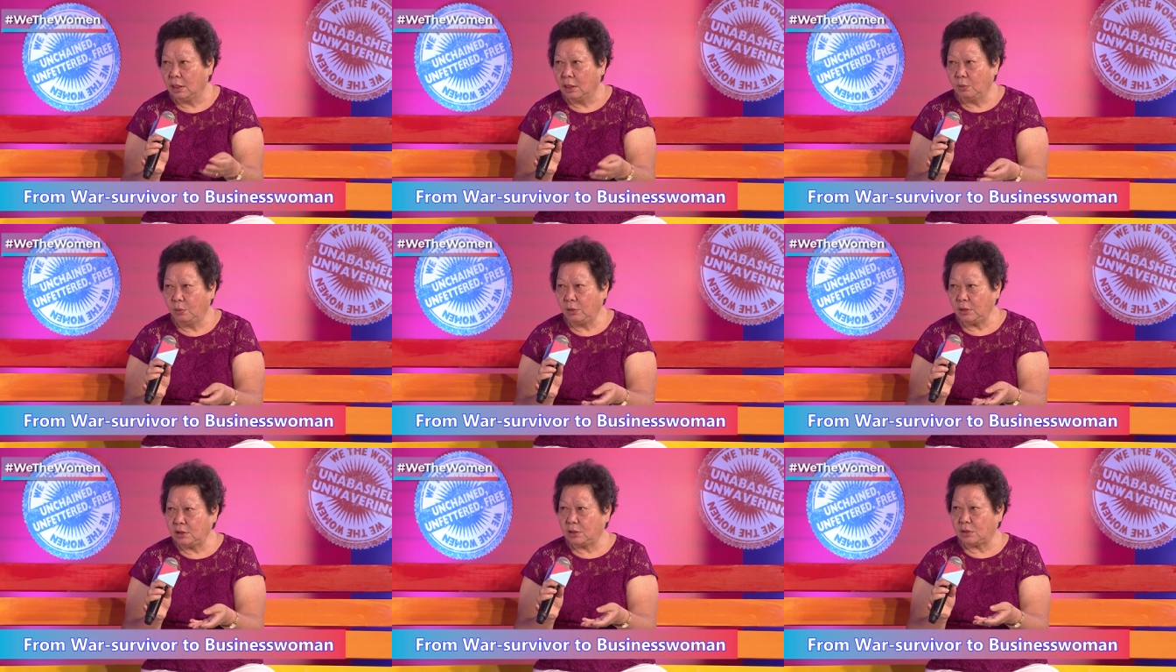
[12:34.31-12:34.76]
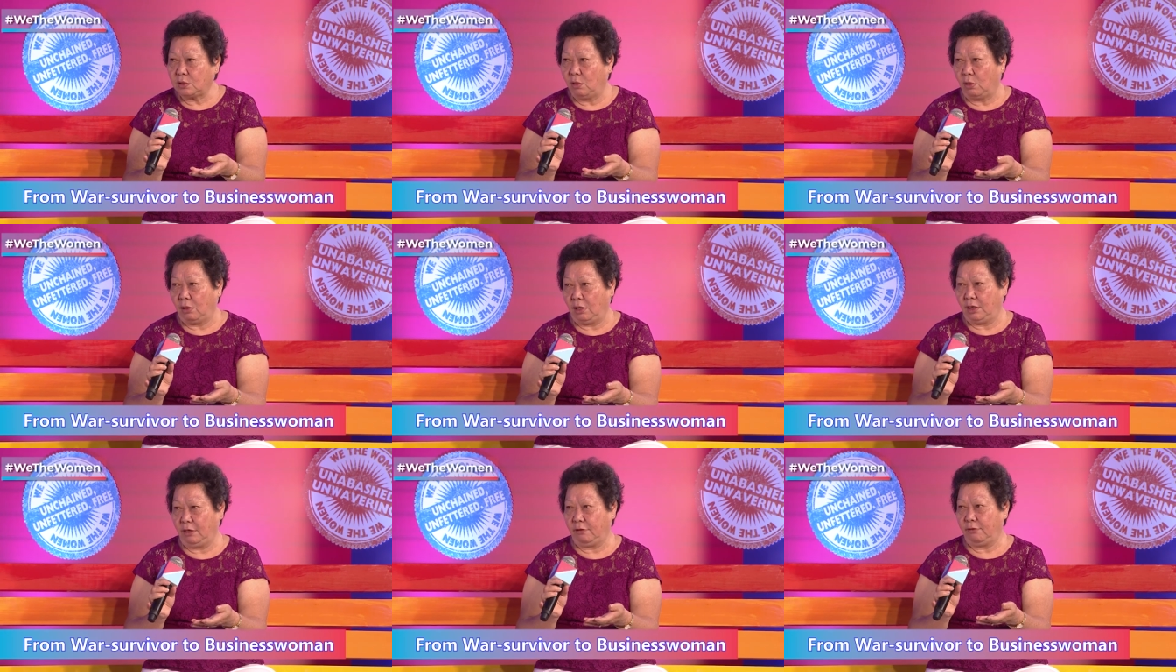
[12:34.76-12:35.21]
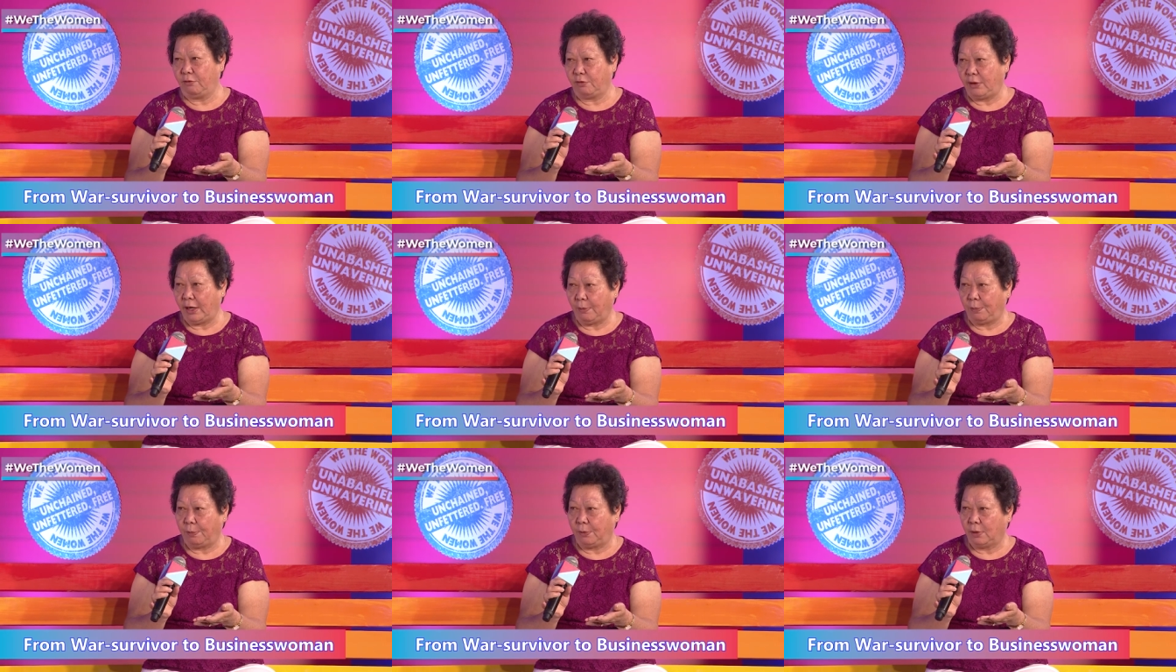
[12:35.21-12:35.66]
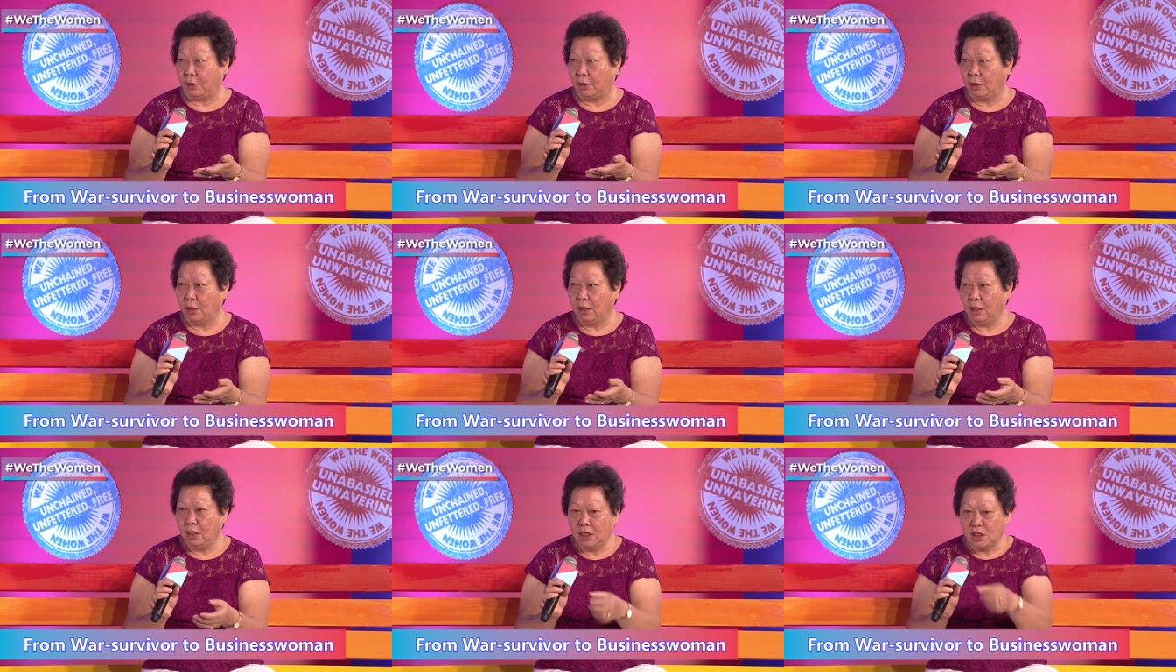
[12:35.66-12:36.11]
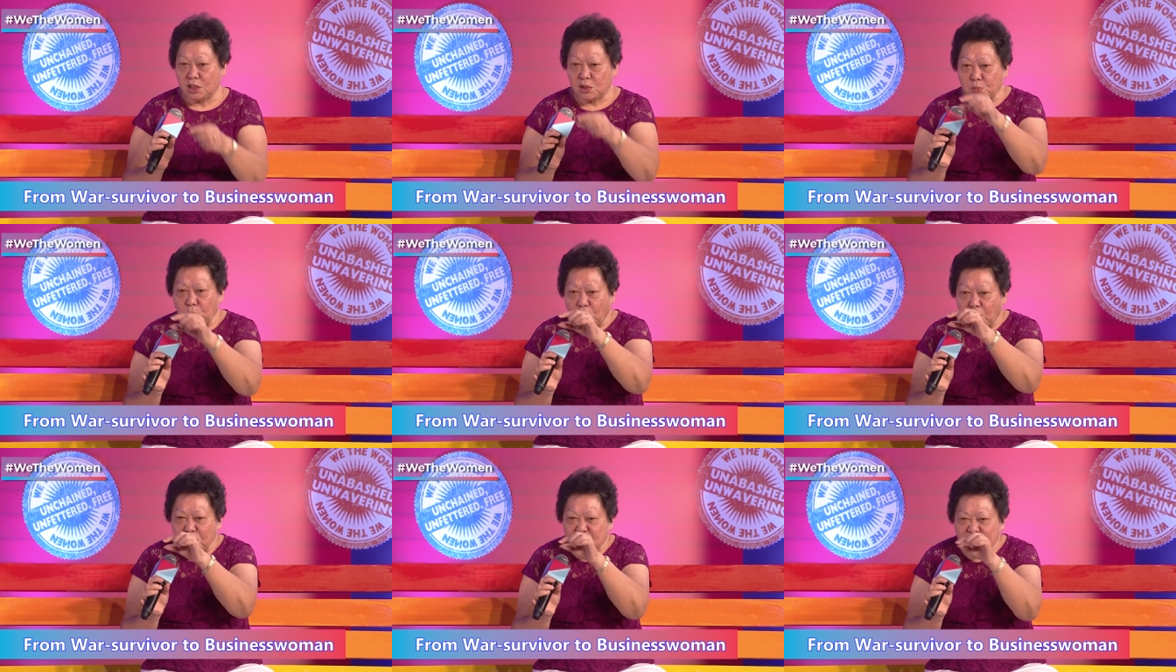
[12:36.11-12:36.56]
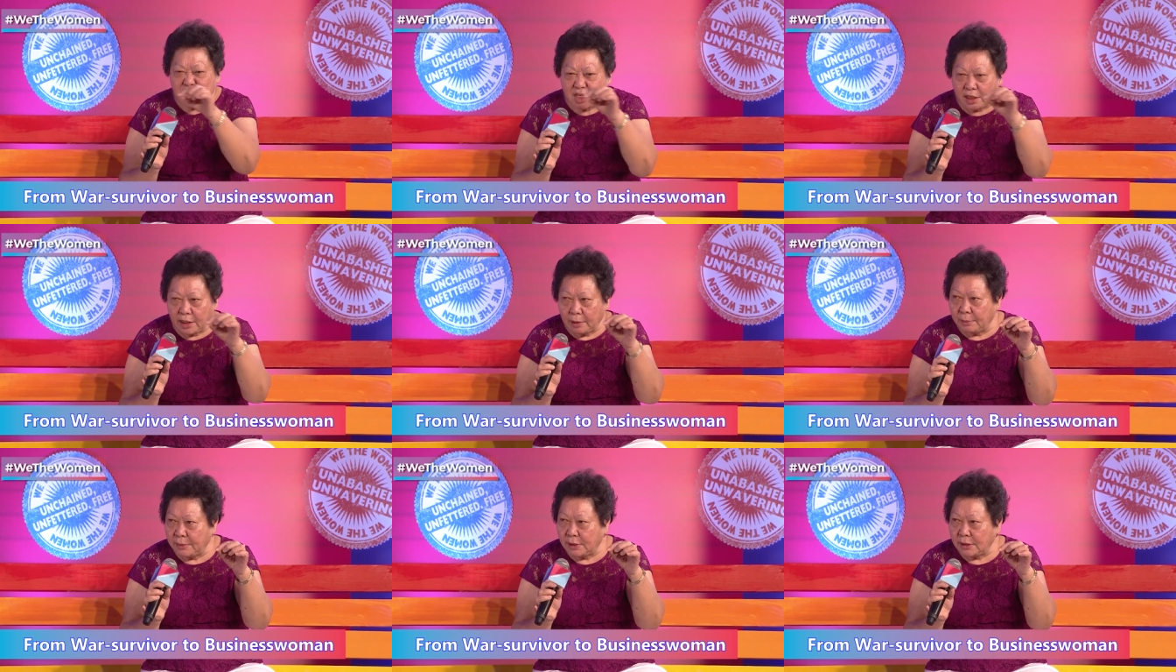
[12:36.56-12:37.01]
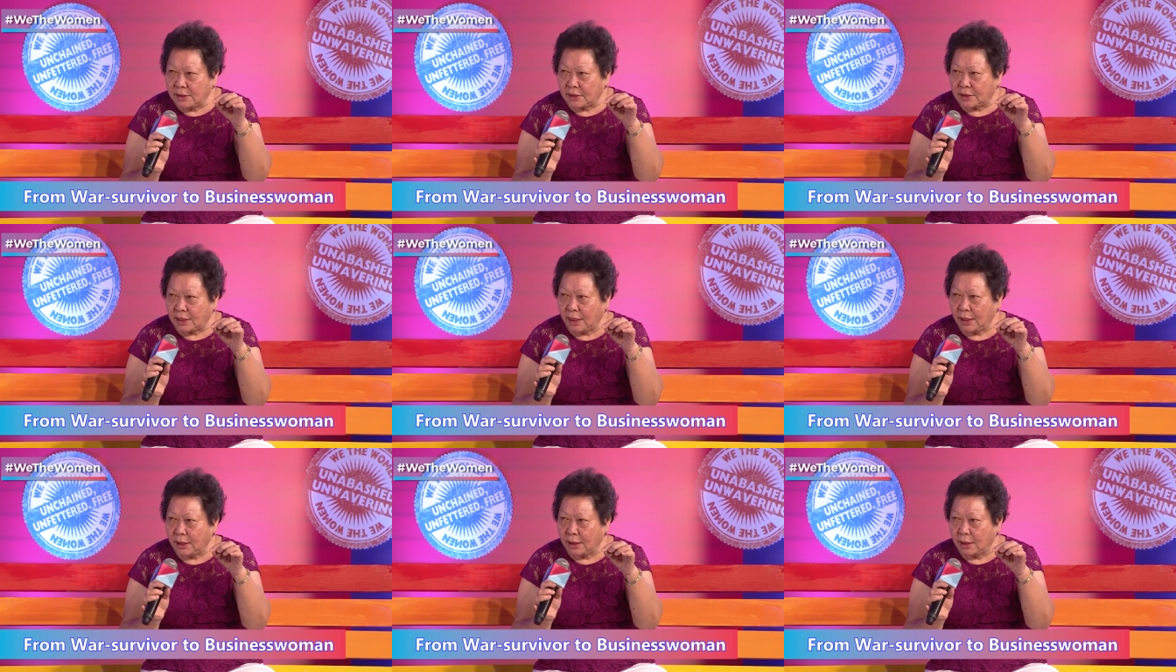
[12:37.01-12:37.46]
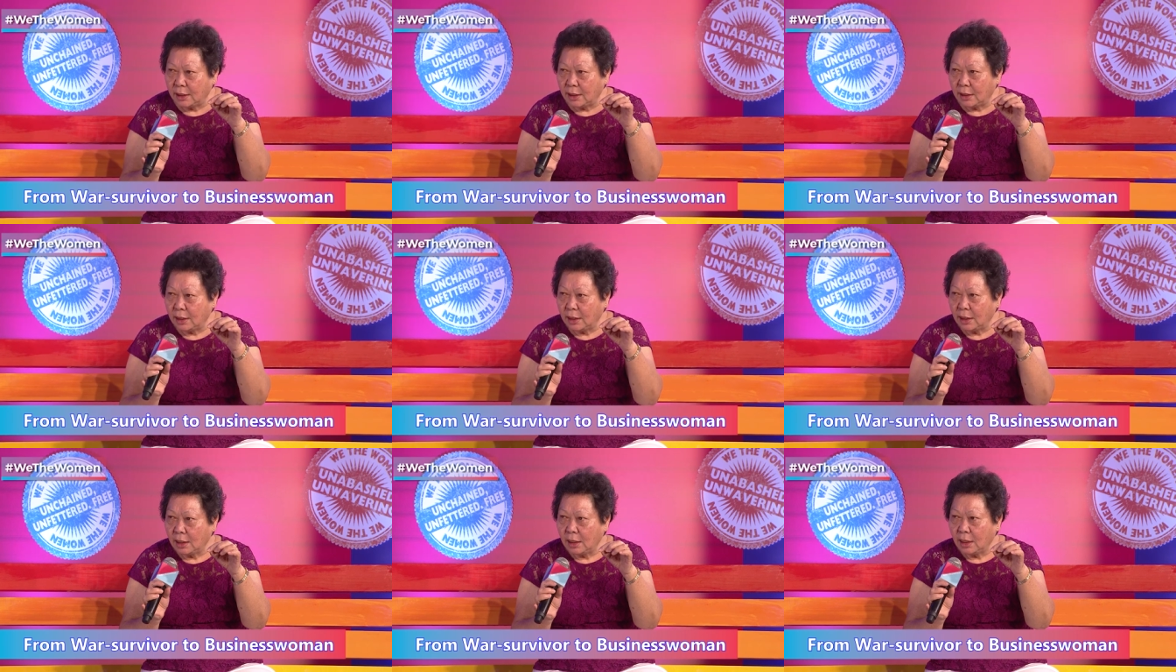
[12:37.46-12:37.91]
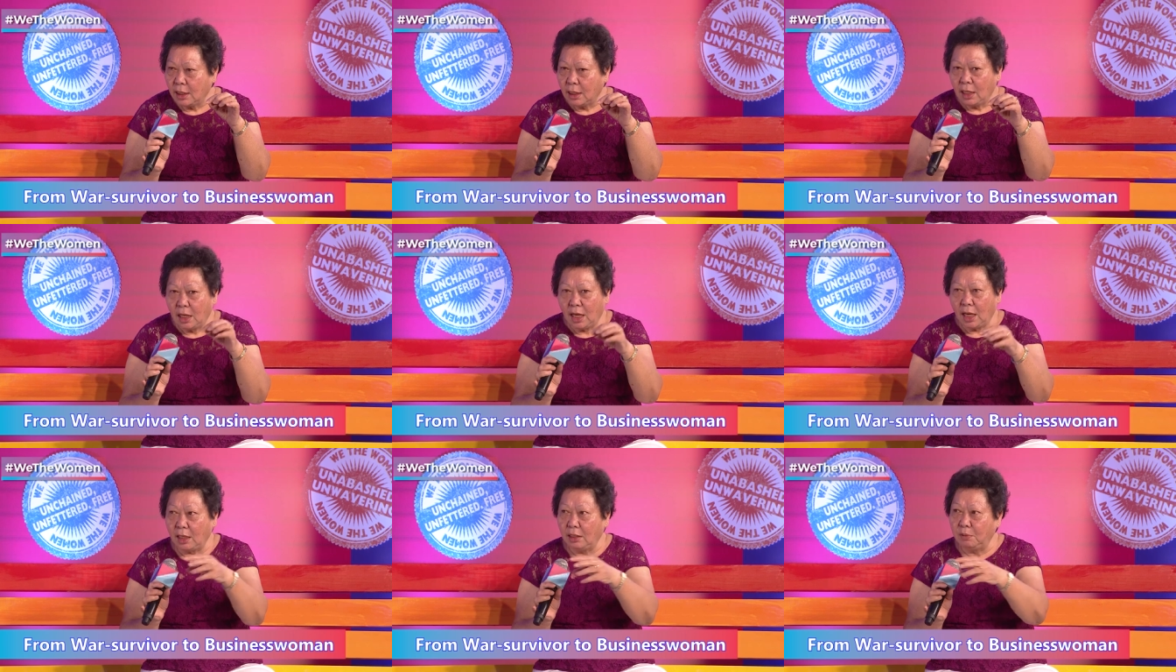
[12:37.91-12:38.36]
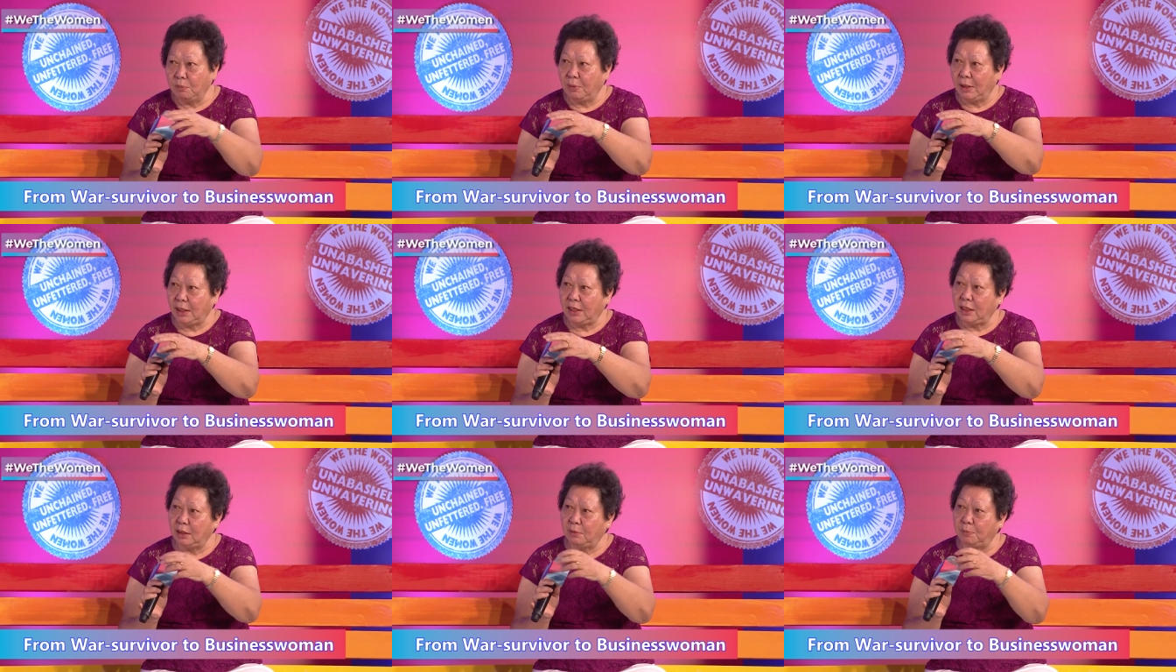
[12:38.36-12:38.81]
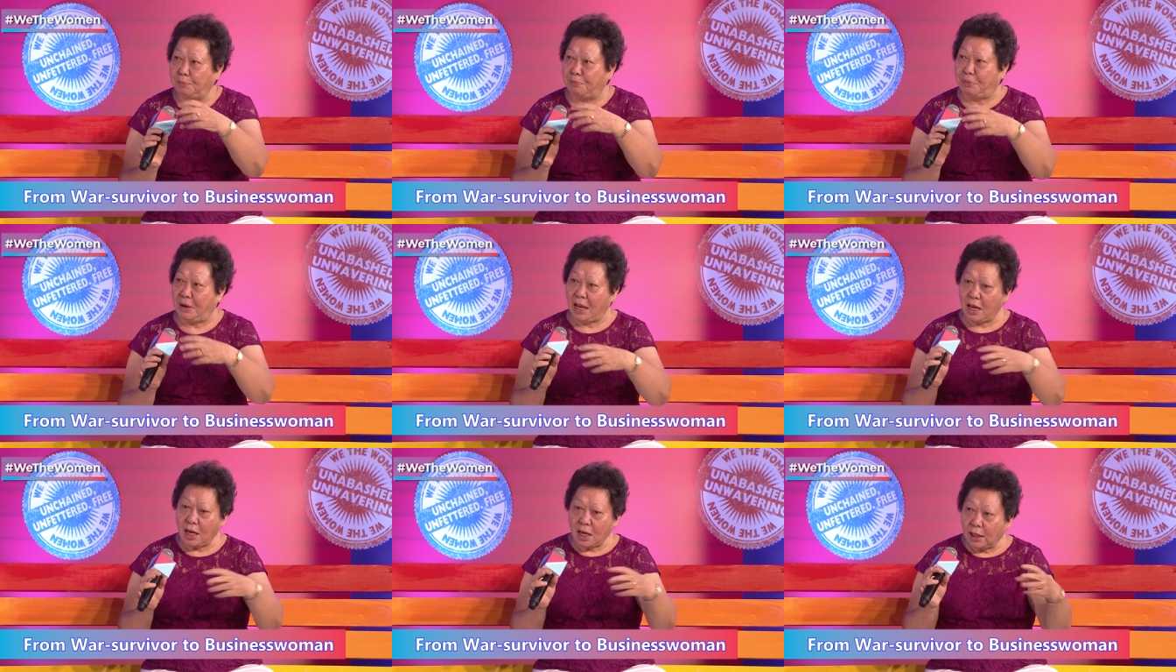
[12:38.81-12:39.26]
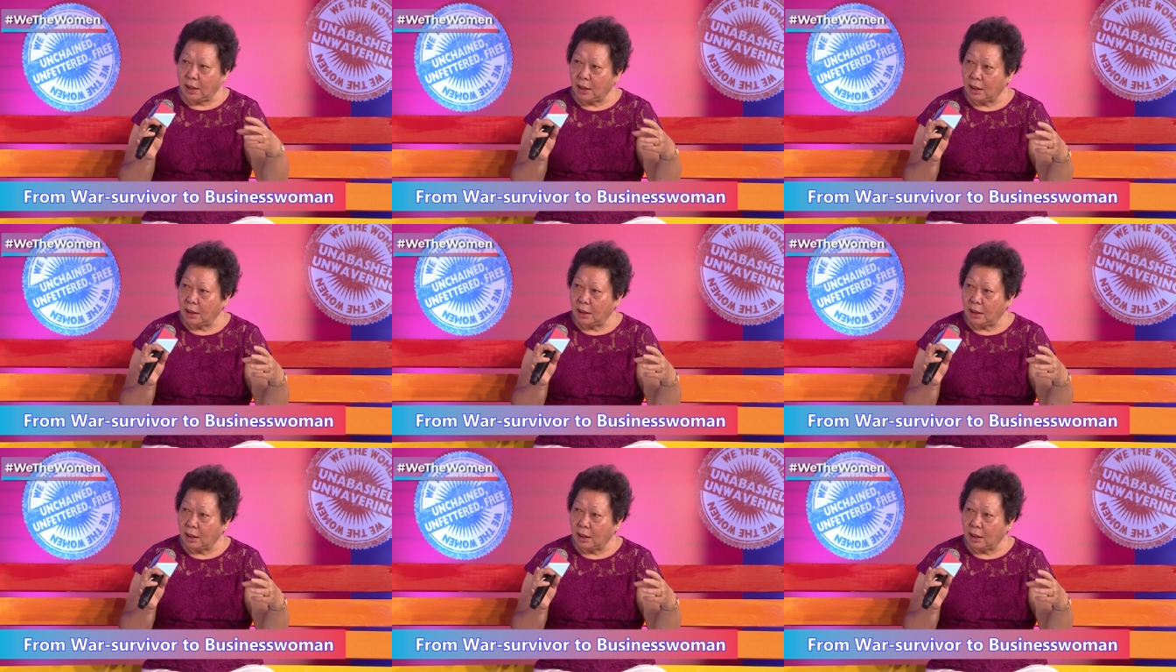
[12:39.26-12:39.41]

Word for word: What is golden fried prawn? Small shrimp inside and made it big.